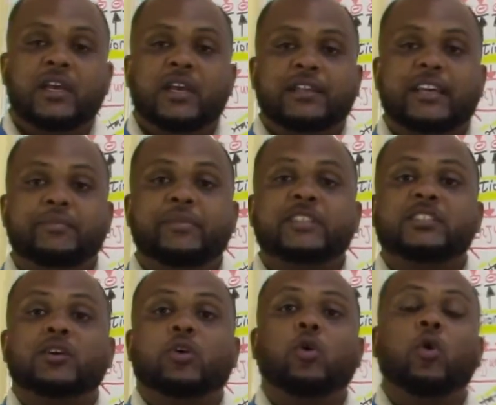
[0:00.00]
that means
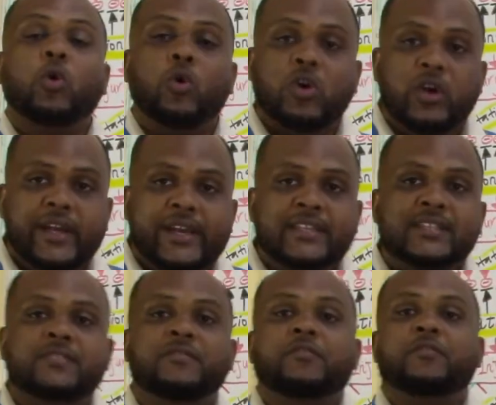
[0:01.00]
the core
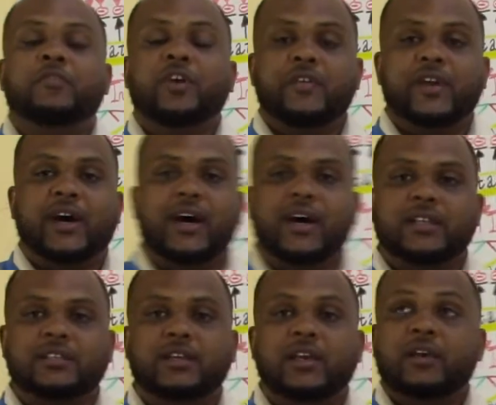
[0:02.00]
is very
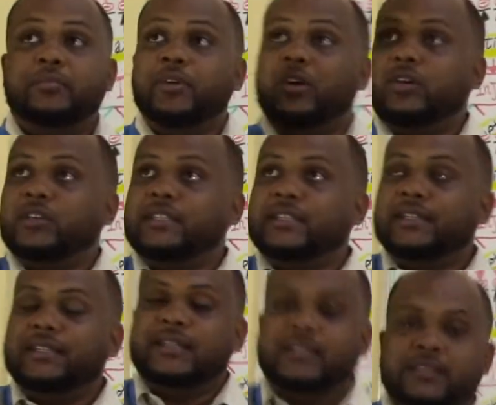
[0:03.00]
hot because
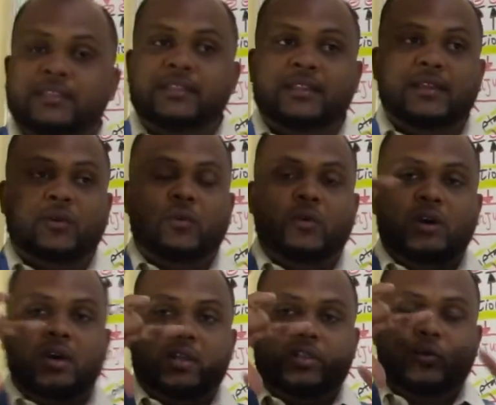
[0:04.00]

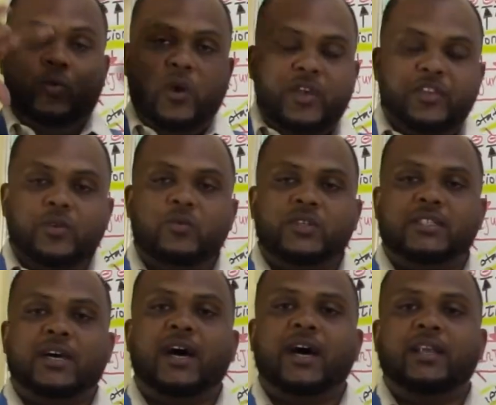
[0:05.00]
the weather was
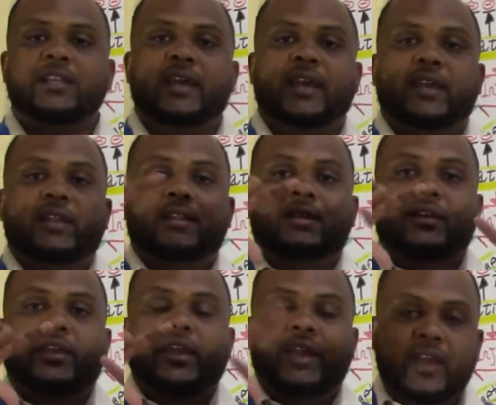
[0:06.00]
hot and
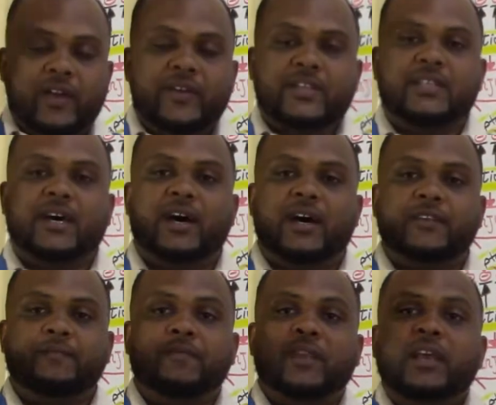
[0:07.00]
the air is
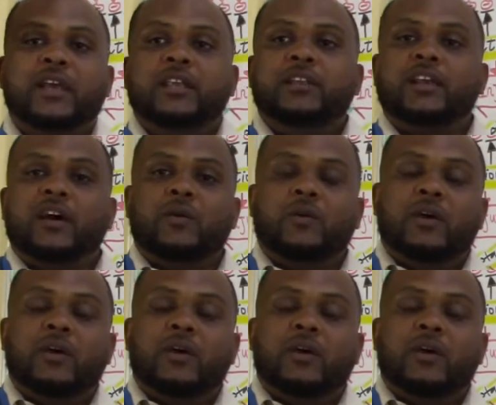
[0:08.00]
hot. Now